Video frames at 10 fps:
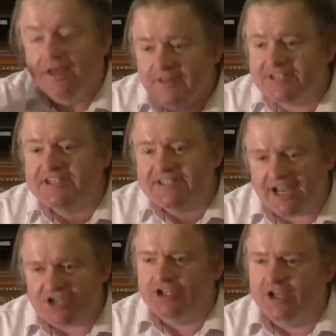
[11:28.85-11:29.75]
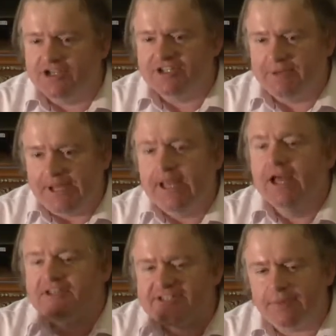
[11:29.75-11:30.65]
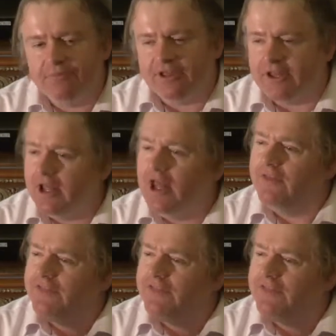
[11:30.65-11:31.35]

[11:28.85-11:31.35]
this is actually going to be something